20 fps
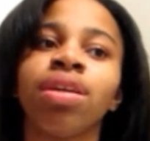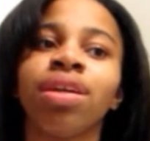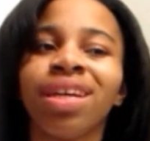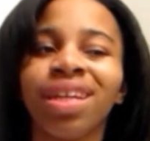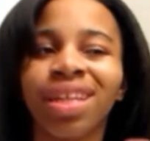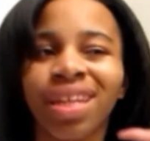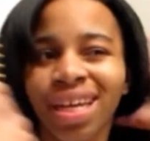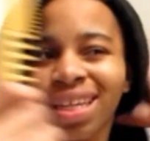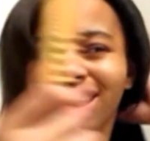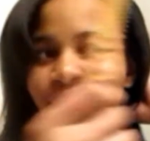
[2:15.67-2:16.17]

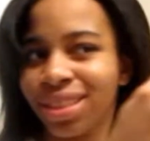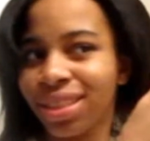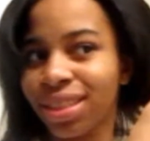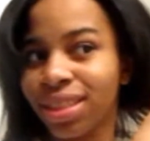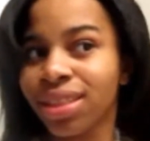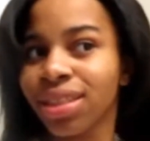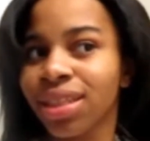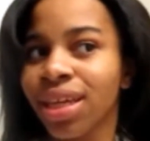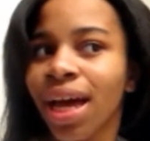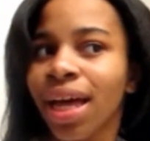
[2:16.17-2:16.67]
and I
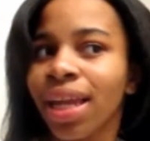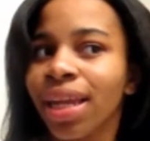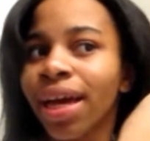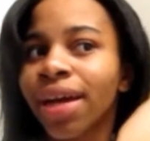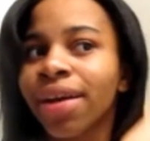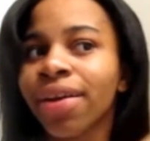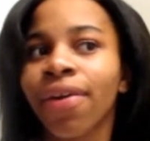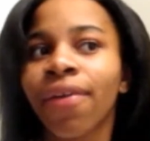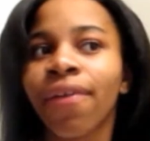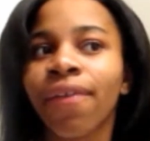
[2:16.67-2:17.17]
just got
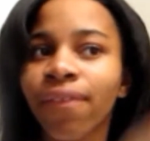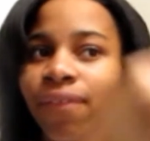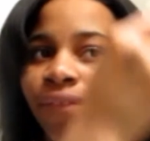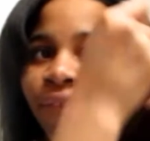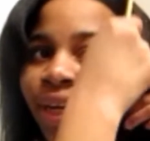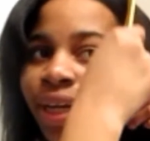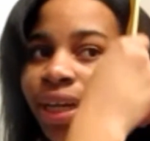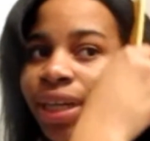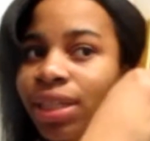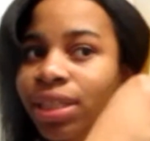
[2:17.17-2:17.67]
like a
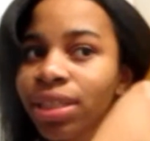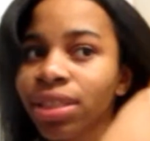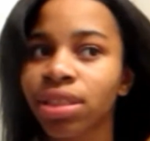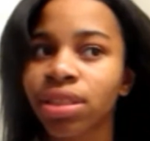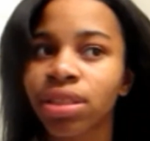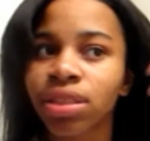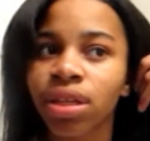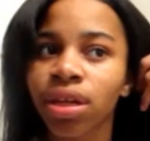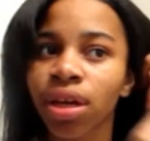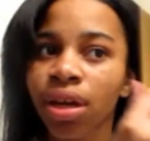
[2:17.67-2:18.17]

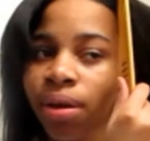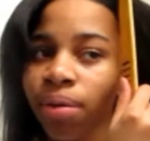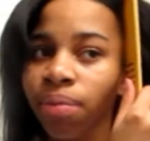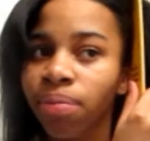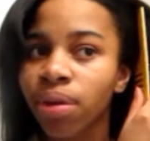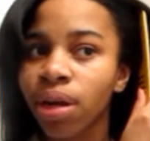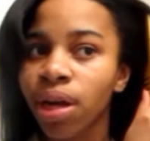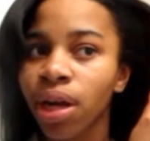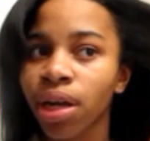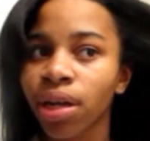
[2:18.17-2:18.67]
fresh
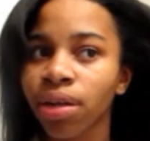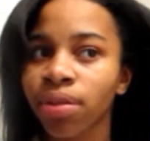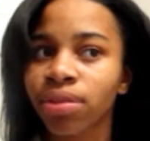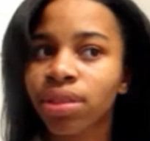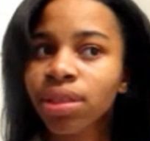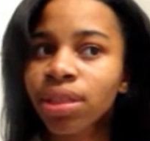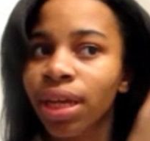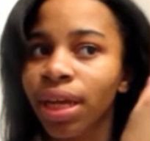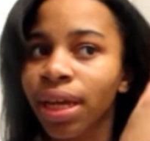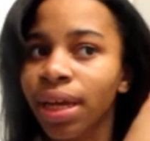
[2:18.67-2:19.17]
perm
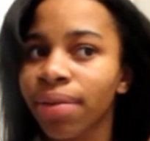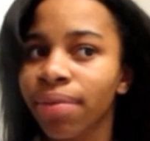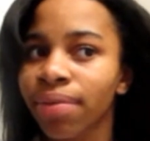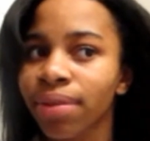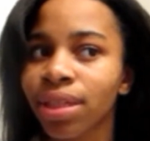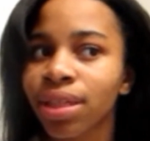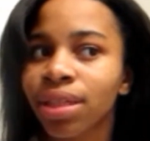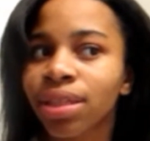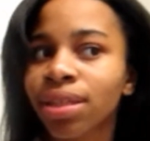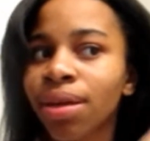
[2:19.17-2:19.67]
today
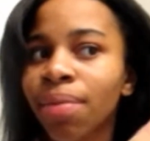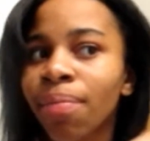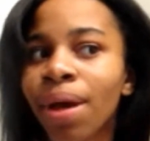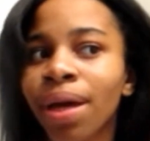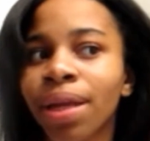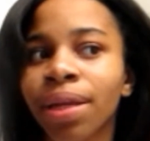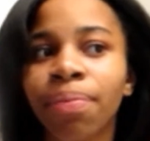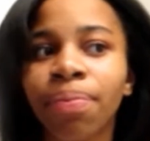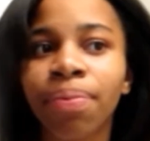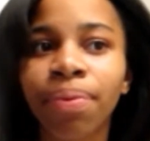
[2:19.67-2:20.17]
because I'm
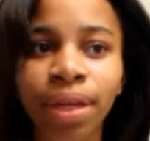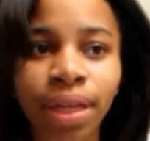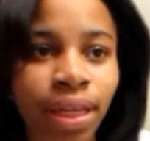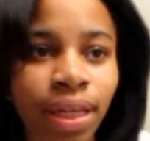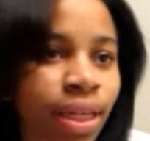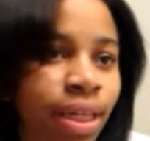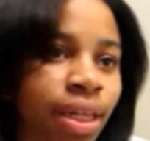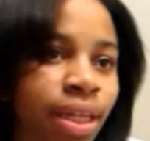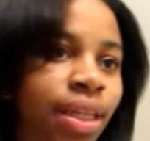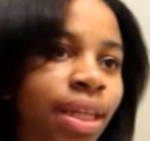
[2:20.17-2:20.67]
about to put
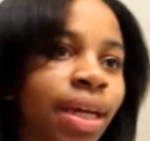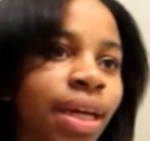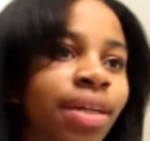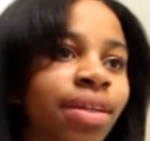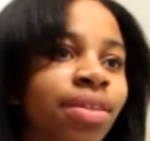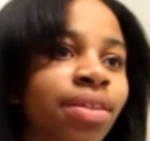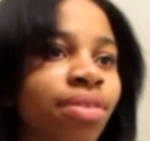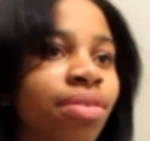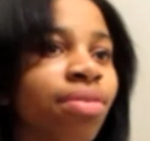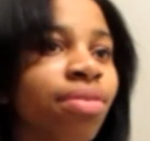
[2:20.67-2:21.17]
in like
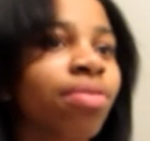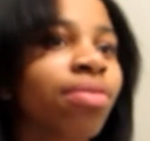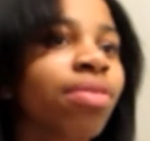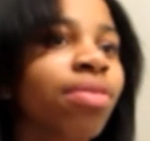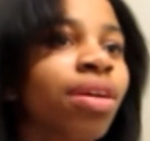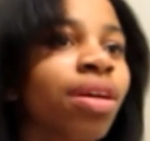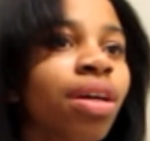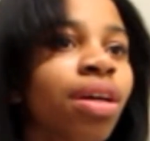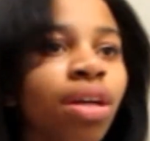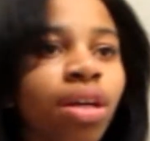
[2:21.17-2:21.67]
a new
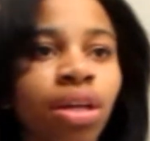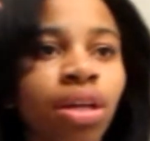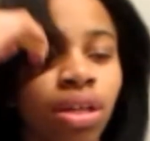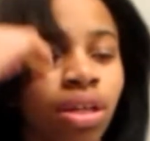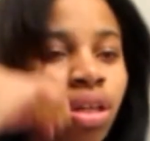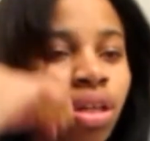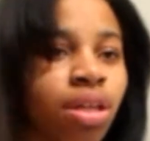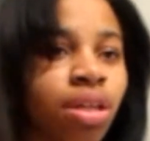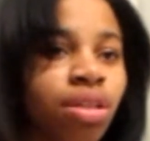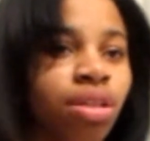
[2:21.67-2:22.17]

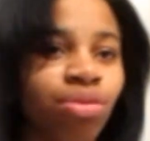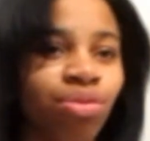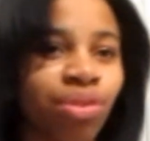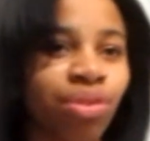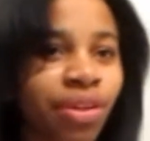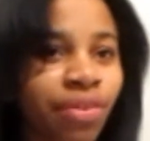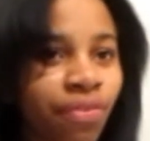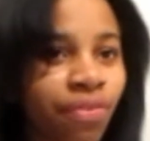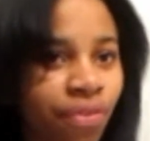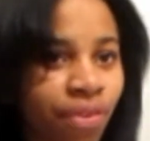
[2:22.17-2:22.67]

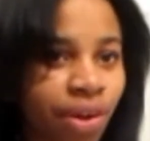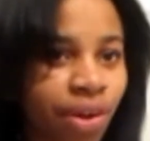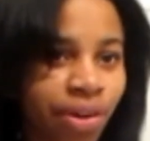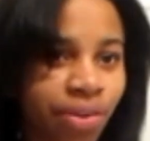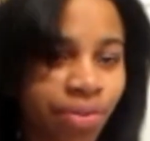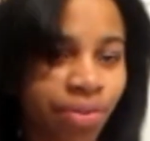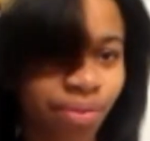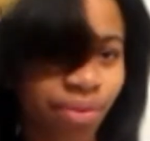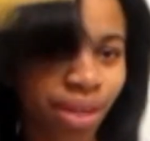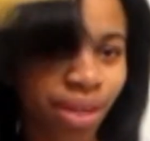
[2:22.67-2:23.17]

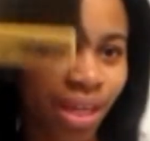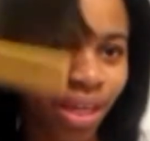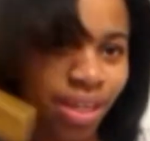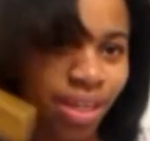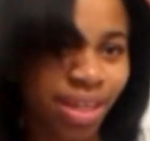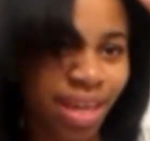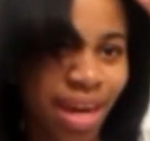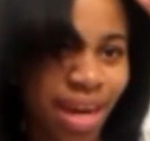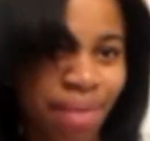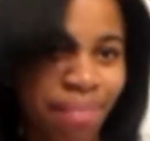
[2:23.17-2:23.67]
3/4
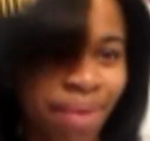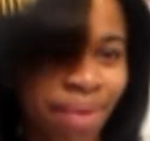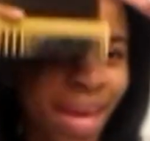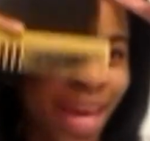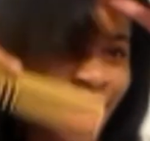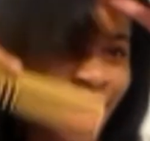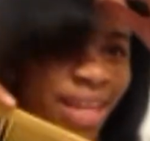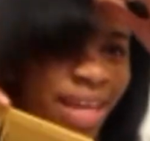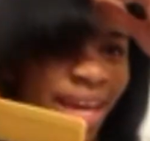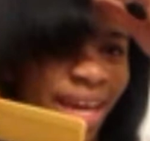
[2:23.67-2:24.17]
wig that I
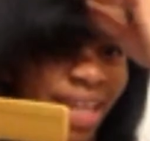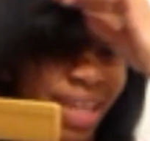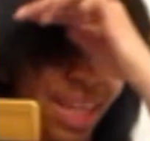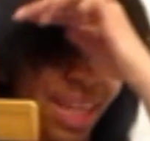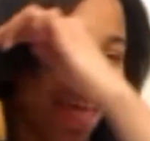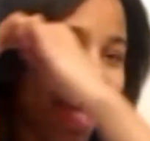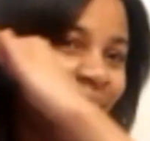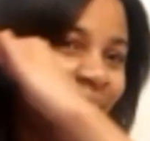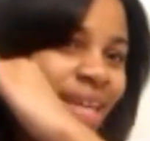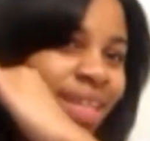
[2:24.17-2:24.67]
made like
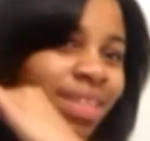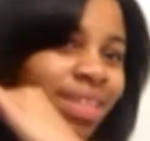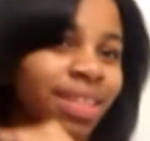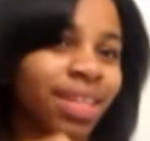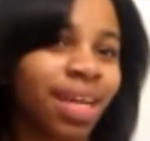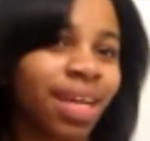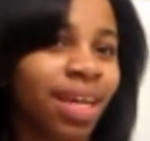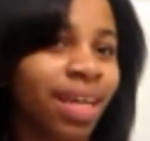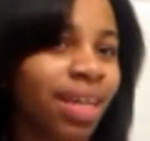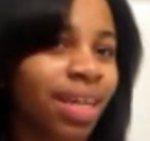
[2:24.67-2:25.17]
last
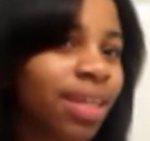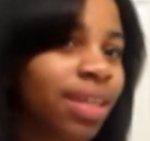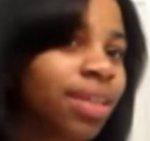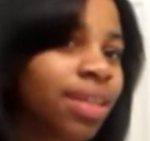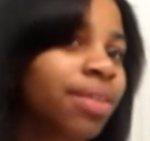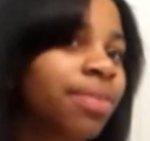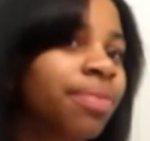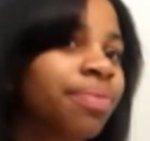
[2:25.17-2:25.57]
night.